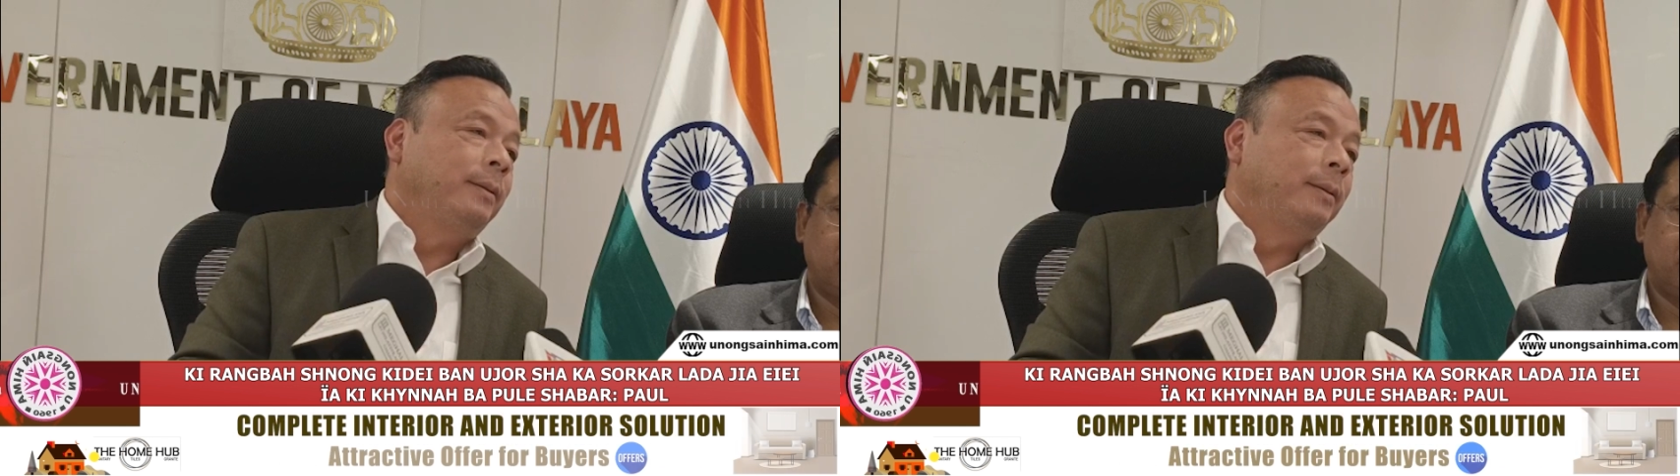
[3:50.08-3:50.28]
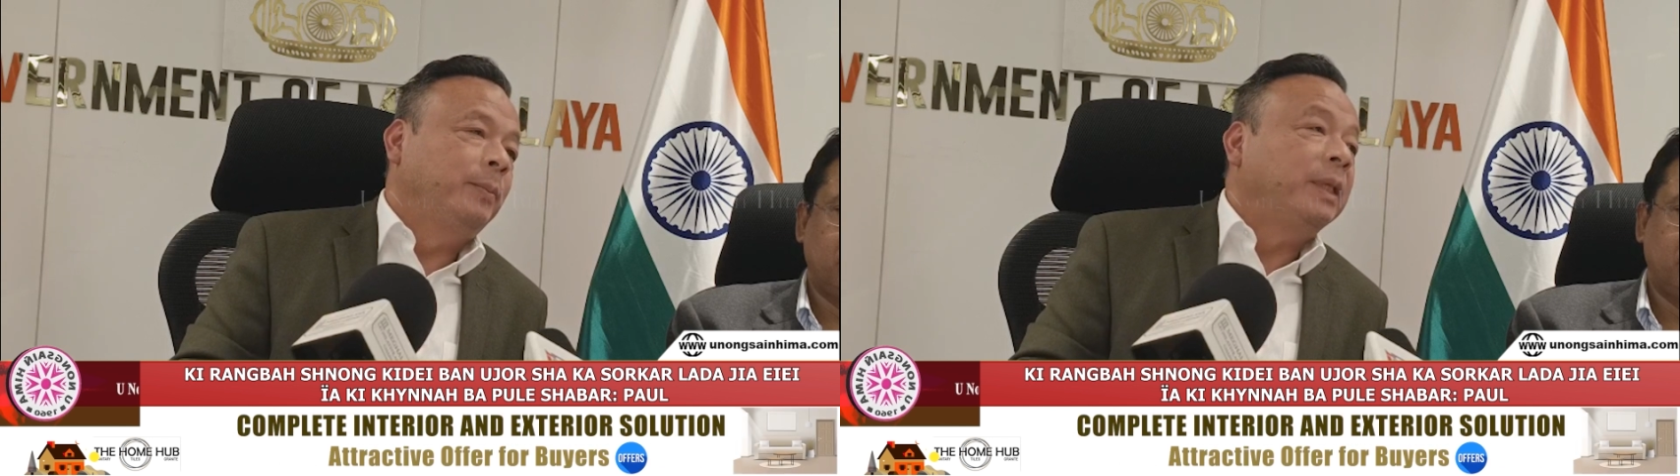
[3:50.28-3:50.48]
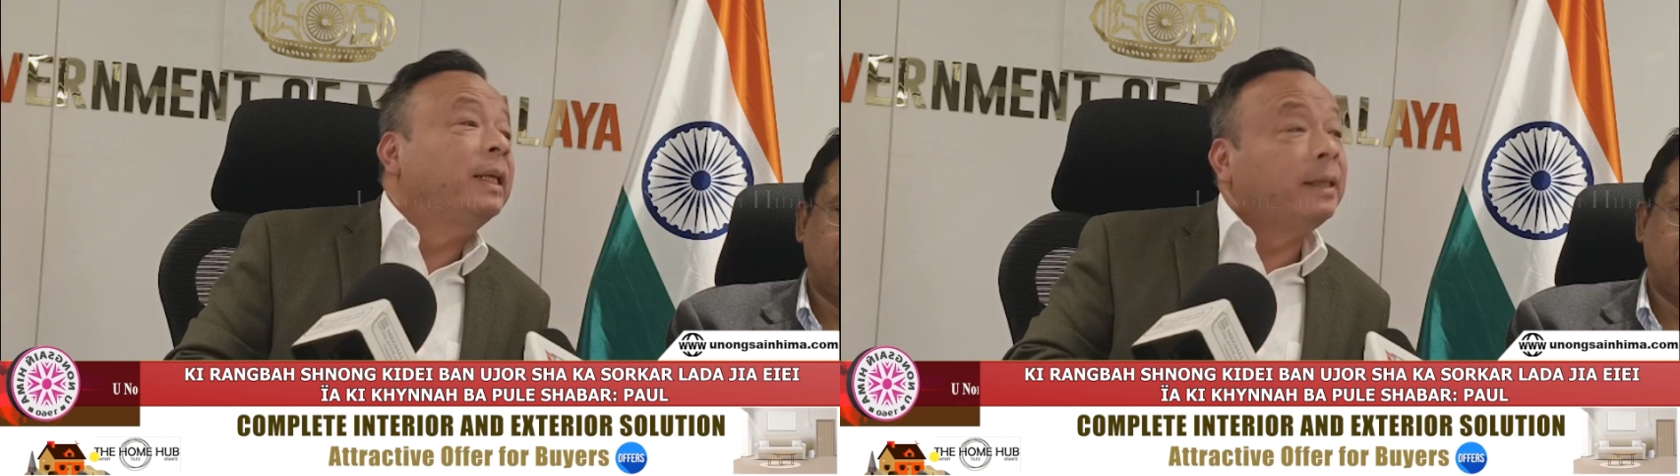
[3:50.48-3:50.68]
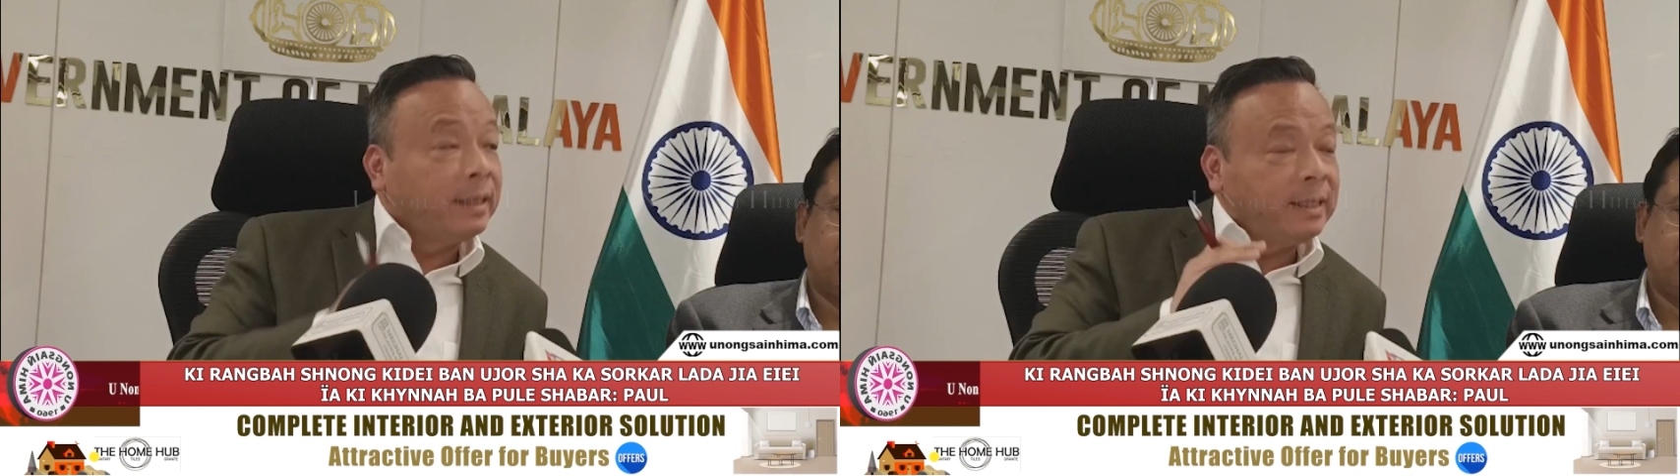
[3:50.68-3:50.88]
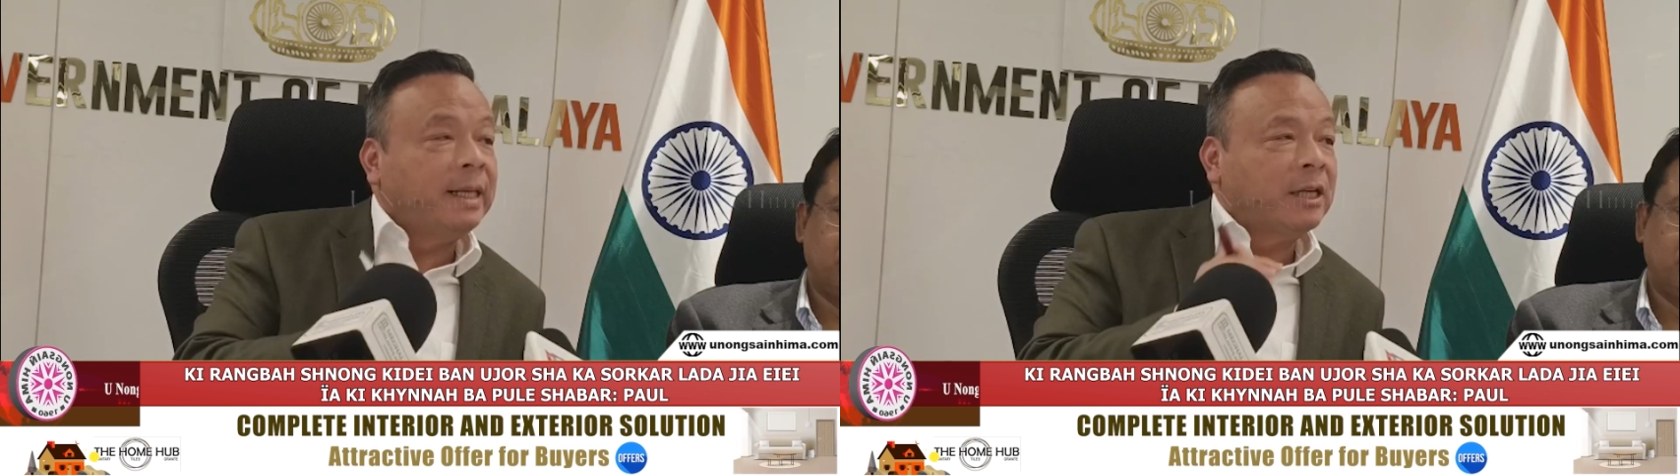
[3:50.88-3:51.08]
But
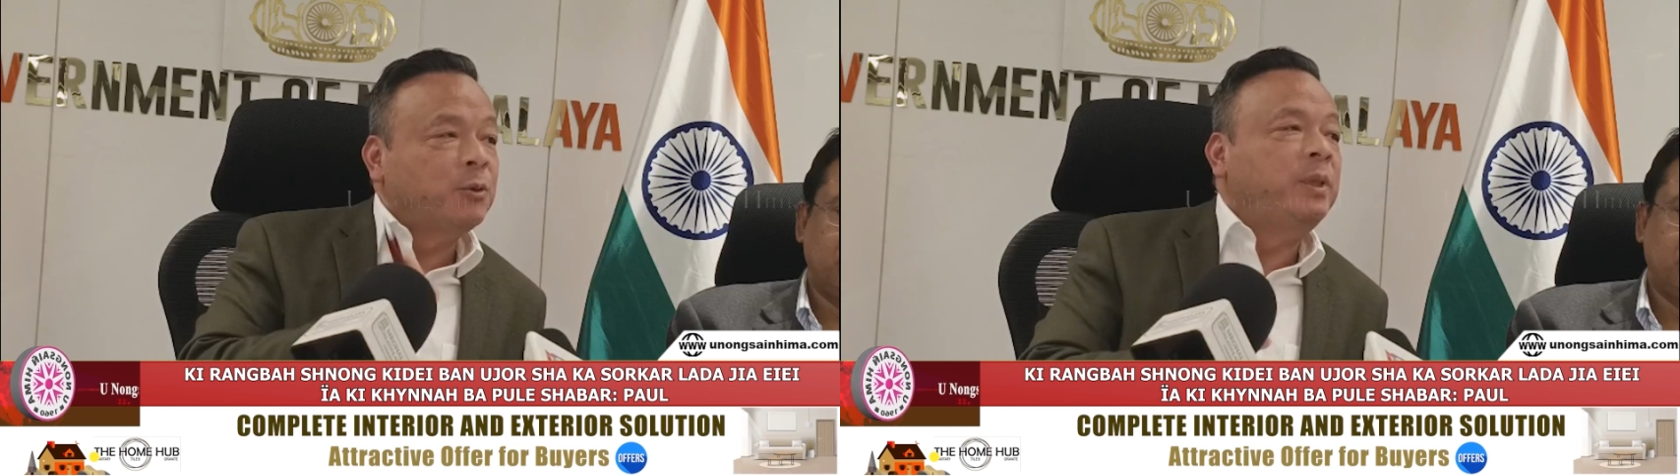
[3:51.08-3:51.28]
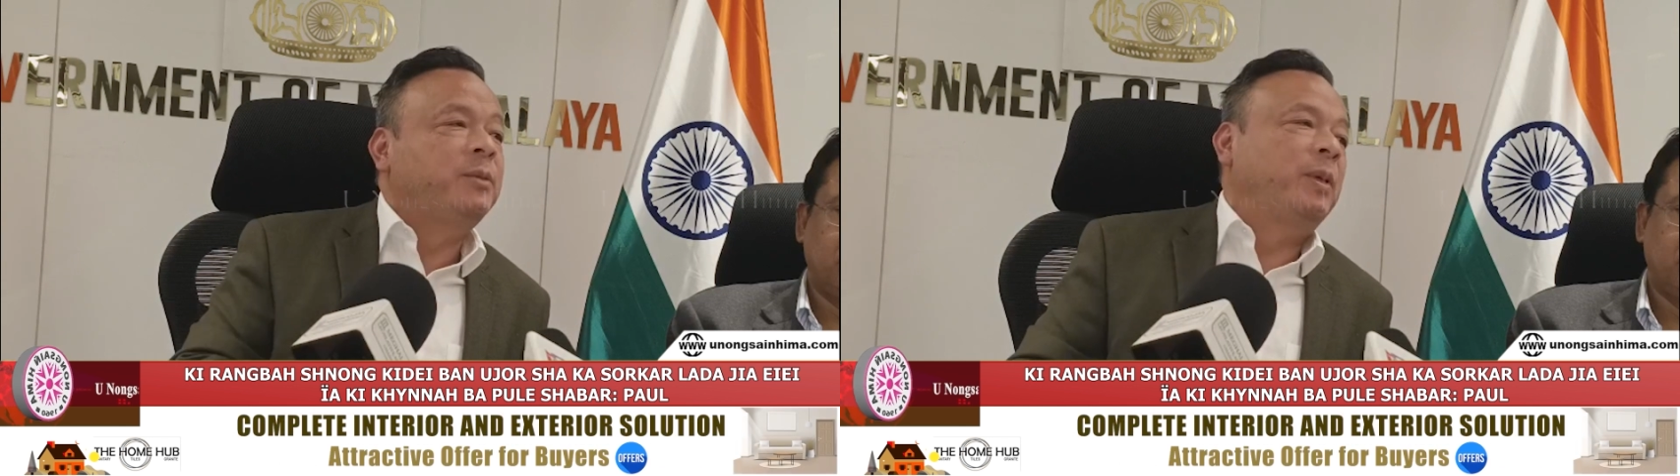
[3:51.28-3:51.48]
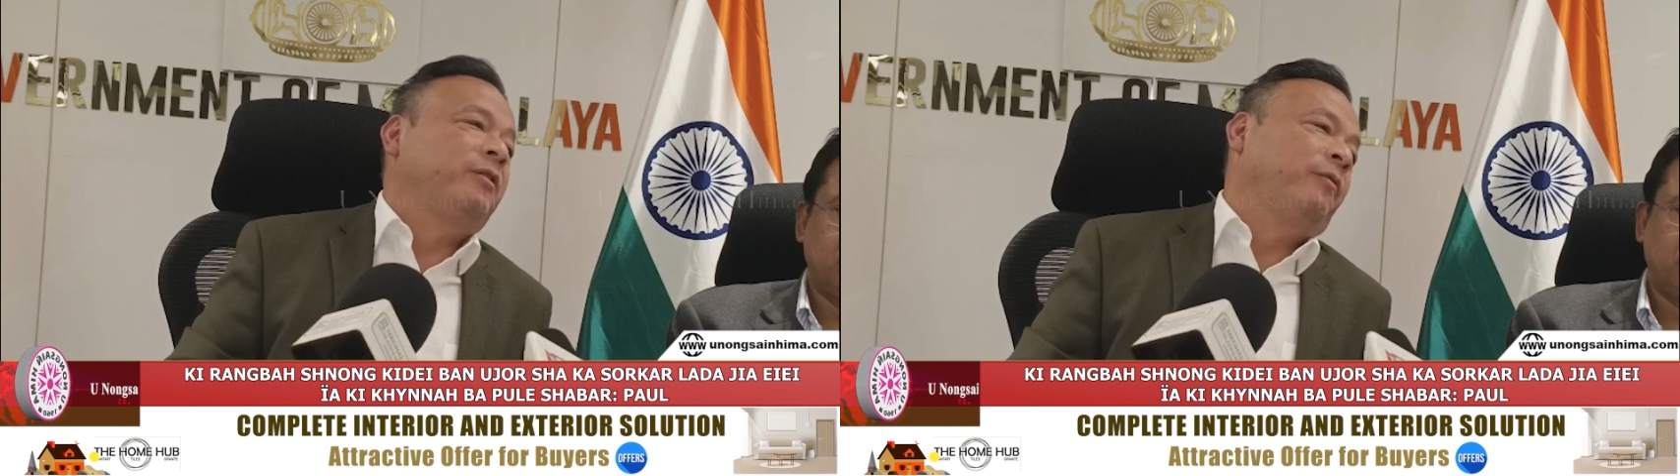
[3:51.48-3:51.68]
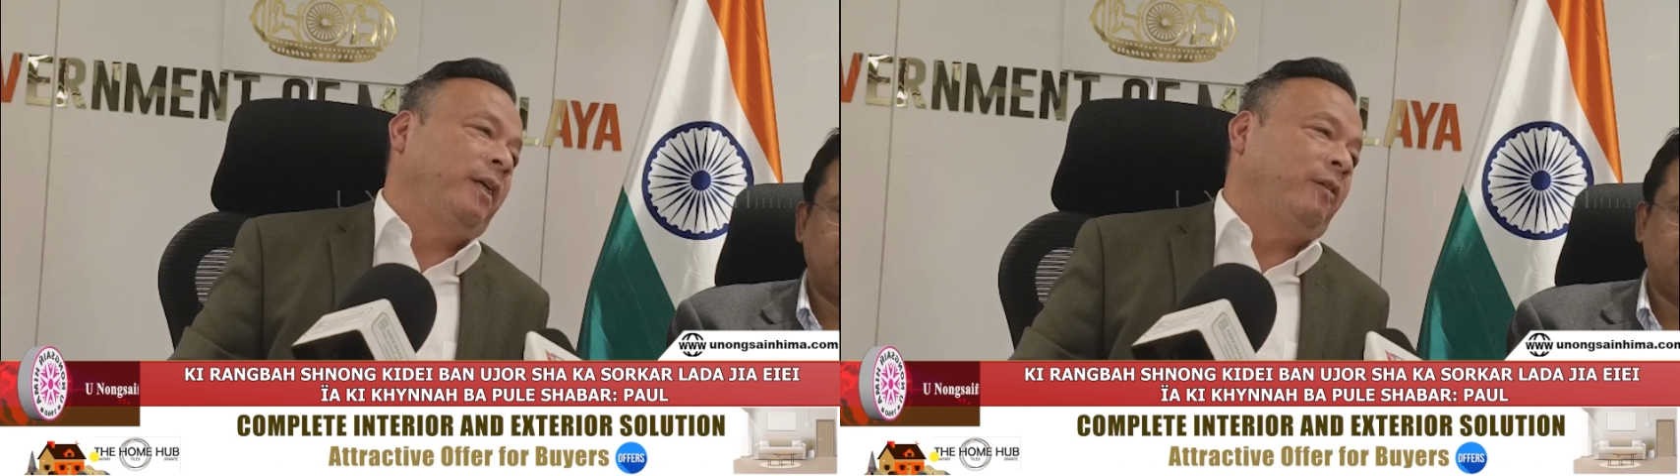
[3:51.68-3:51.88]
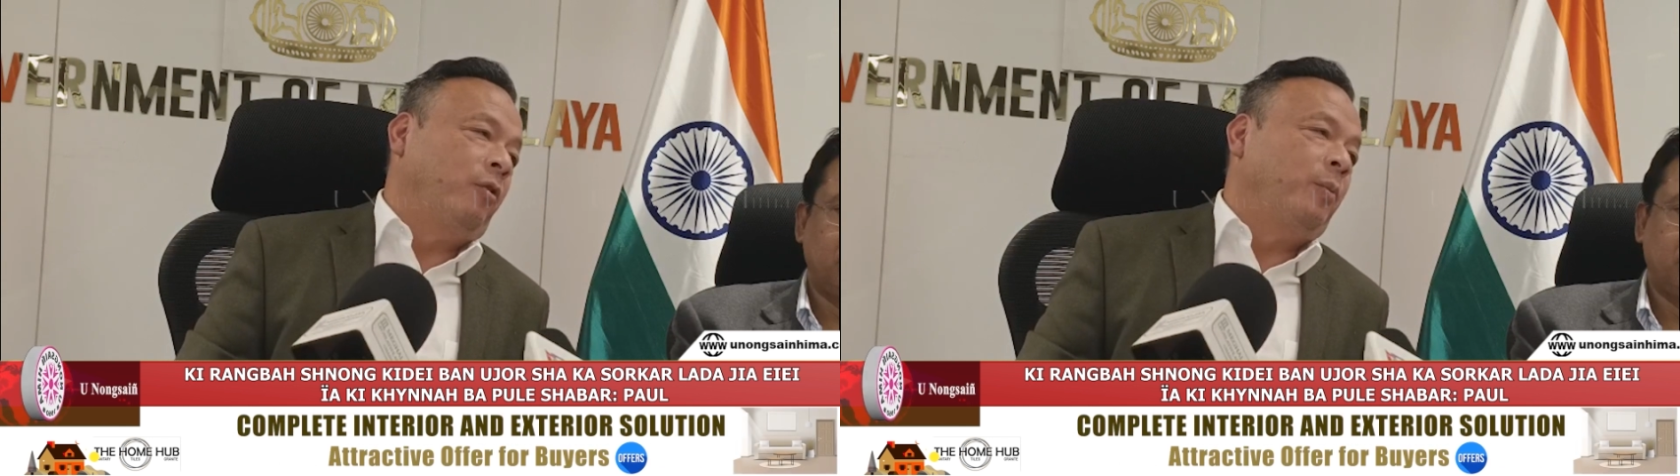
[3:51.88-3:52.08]
it has to be
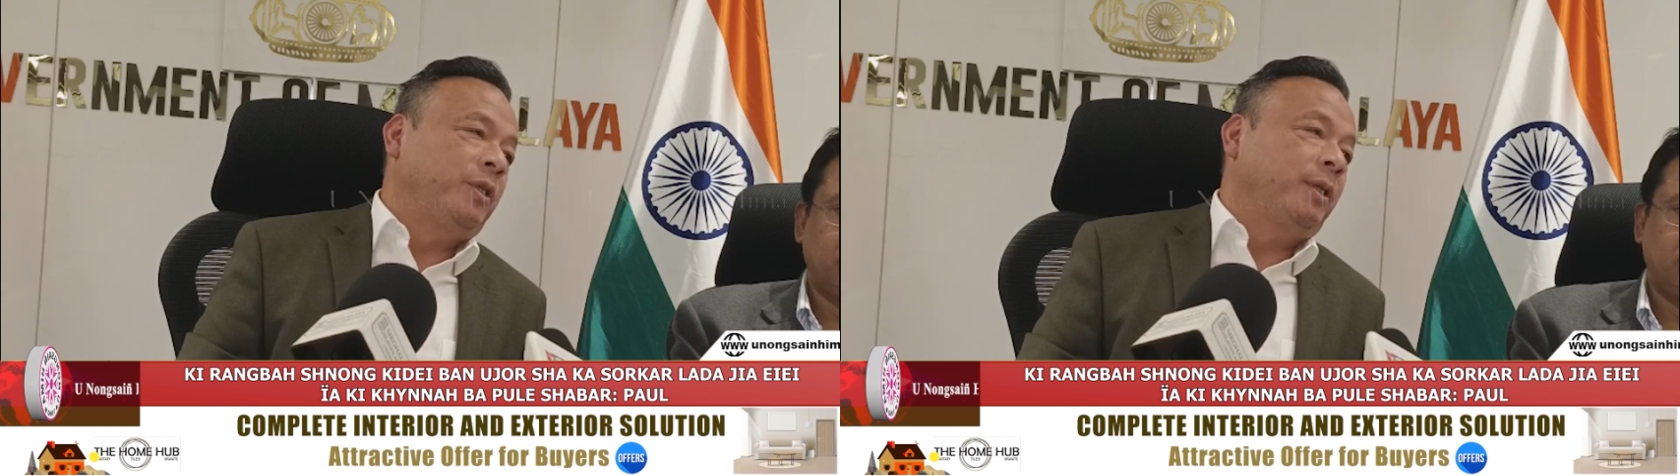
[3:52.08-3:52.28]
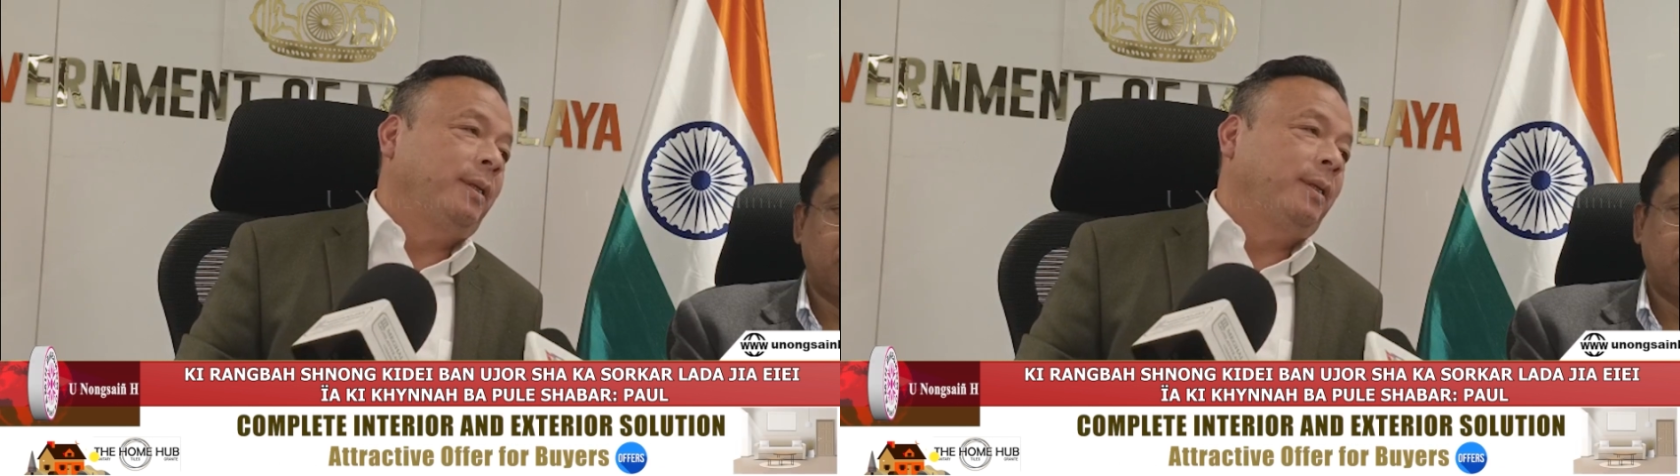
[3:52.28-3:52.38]
specific information.